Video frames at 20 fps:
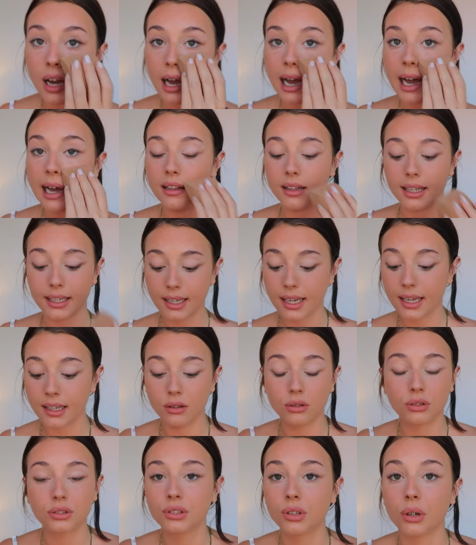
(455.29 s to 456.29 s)
It
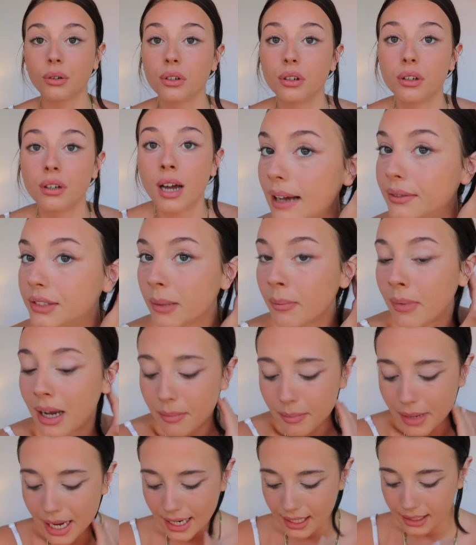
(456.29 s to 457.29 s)
looks so good. I've done my
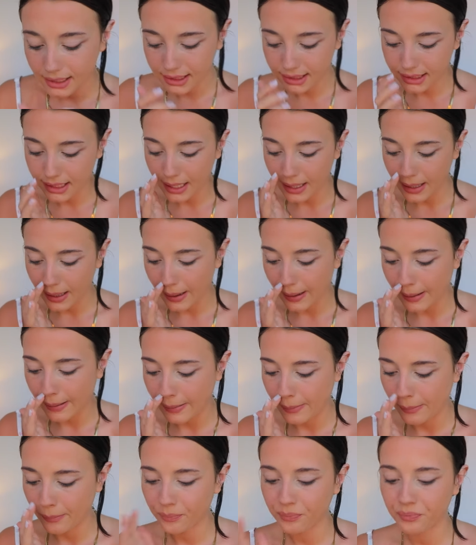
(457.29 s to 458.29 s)
base.
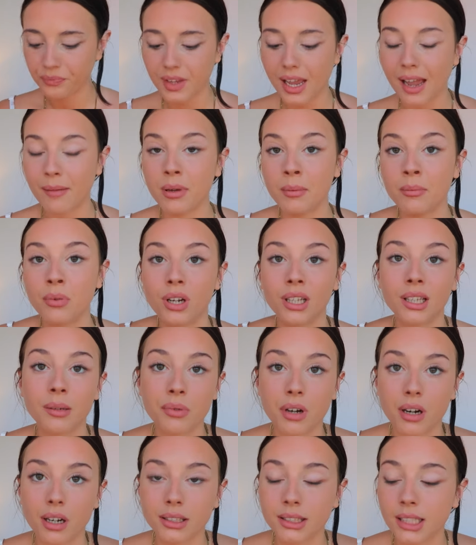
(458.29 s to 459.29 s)
I've been putting the
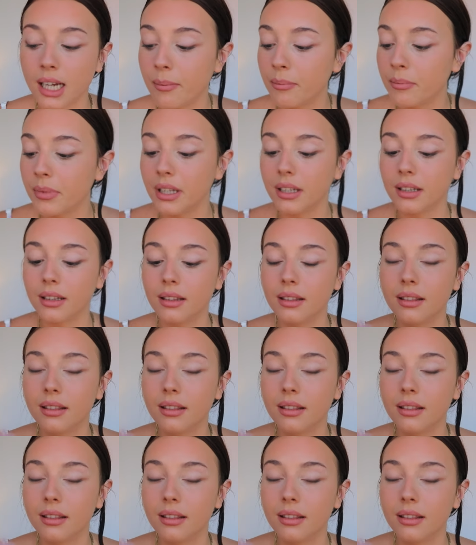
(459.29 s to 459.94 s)
products up, but